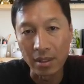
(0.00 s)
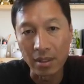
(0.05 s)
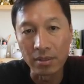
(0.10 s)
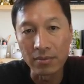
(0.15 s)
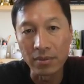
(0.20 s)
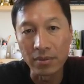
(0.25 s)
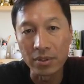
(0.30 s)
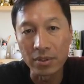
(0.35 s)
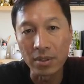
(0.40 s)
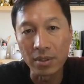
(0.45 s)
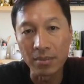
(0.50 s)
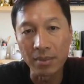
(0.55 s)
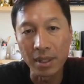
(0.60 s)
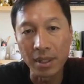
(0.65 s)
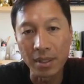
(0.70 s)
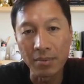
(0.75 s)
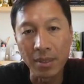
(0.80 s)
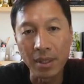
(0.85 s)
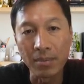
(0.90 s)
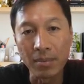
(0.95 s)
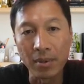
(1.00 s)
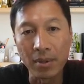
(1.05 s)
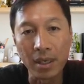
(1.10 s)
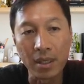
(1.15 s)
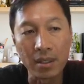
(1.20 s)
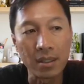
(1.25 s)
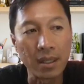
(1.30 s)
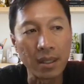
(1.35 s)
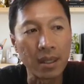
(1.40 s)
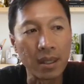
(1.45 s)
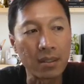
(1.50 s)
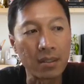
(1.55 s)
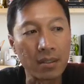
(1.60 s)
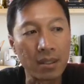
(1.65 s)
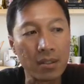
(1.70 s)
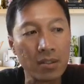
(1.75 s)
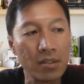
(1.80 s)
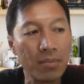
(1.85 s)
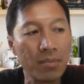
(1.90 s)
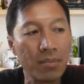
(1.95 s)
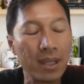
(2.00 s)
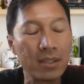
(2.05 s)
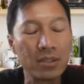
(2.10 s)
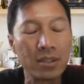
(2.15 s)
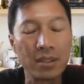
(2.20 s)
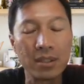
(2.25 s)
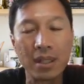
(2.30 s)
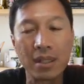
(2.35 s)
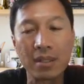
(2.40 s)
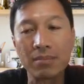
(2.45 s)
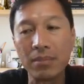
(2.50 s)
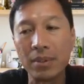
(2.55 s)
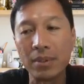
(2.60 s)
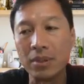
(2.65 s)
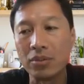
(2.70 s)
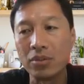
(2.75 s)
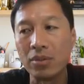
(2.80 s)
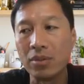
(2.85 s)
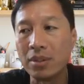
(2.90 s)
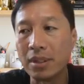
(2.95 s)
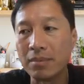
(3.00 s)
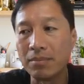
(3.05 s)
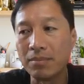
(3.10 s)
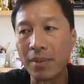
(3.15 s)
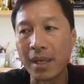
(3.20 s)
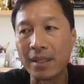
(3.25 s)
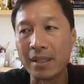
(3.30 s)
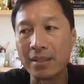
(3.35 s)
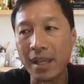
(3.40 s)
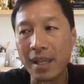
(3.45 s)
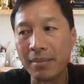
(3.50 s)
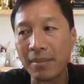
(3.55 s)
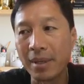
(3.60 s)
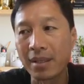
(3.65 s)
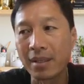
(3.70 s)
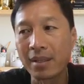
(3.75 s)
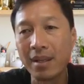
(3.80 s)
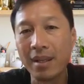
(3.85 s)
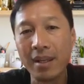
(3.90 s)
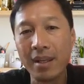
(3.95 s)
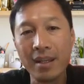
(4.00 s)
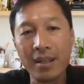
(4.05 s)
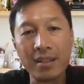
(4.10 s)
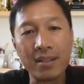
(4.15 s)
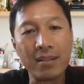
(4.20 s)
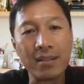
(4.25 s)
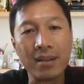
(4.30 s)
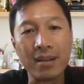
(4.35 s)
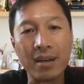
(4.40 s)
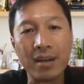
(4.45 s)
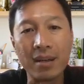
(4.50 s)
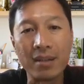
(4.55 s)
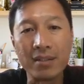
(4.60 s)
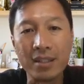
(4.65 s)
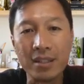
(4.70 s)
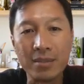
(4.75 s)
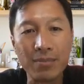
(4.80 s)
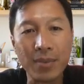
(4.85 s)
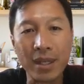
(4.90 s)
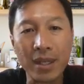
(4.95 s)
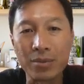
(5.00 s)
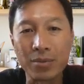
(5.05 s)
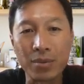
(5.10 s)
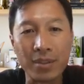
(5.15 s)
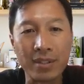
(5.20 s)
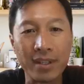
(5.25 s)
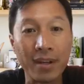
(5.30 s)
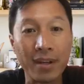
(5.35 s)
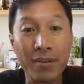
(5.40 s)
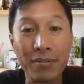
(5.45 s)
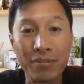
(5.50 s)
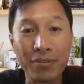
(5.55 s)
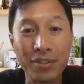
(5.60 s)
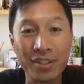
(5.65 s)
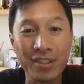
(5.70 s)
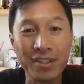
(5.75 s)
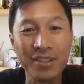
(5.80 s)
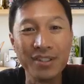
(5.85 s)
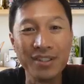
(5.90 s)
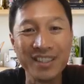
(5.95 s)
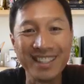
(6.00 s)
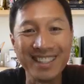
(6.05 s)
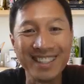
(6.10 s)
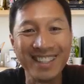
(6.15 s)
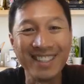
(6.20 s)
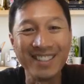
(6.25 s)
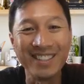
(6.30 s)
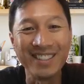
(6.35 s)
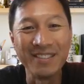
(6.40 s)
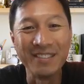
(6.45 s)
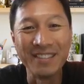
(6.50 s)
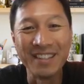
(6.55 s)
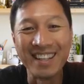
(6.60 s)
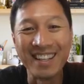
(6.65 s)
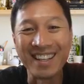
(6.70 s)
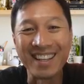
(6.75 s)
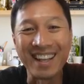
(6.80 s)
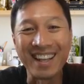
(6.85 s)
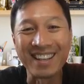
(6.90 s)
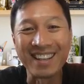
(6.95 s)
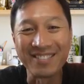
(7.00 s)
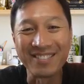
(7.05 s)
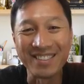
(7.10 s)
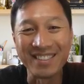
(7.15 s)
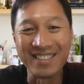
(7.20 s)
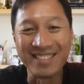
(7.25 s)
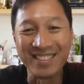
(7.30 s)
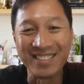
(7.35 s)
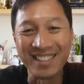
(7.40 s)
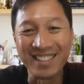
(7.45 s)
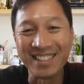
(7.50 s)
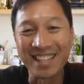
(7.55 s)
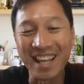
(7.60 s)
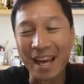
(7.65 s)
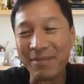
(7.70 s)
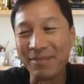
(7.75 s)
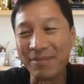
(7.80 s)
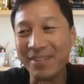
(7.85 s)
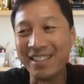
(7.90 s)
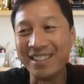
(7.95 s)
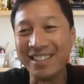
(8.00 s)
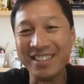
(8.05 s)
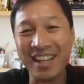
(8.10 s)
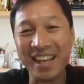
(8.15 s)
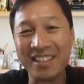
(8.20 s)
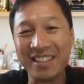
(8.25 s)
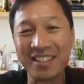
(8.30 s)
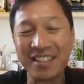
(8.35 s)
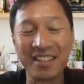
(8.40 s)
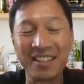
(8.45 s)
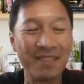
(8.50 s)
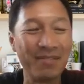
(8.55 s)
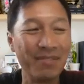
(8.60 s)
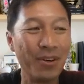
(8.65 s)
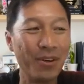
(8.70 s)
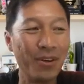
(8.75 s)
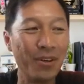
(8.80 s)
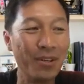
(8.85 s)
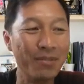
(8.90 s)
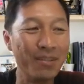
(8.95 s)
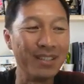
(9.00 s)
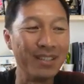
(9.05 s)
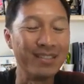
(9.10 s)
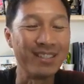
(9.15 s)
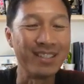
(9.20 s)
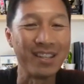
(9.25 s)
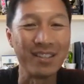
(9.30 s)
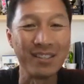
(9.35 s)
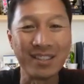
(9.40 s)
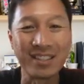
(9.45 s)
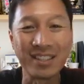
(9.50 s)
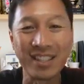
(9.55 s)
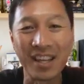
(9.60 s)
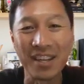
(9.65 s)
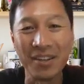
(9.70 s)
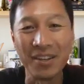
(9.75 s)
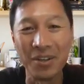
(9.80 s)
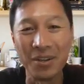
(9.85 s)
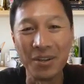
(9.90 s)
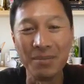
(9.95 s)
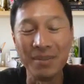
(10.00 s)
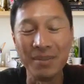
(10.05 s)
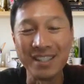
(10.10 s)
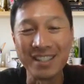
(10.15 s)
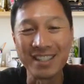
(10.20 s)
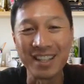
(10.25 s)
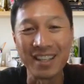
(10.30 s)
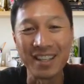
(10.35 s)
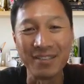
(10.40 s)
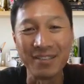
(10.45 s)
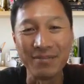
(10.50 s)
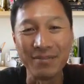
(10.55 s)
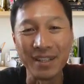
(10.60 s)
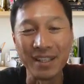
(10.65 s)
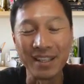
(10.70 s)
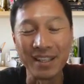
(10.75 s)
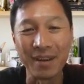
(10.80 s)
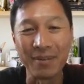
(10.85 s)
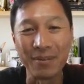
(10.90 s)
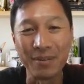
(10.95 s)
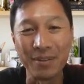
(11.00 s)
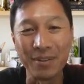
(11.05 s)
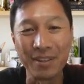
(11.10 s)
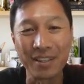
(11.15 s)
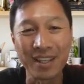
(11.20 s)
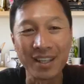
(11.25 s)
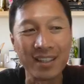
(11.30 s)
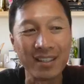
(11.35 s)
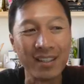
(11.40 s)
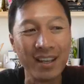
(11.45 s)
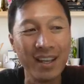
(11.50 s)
for so many people. And like, can you imagine like being during the pandemic? All these pets were there for you, like when this happened, you had to come home and stay home instead of being at work, and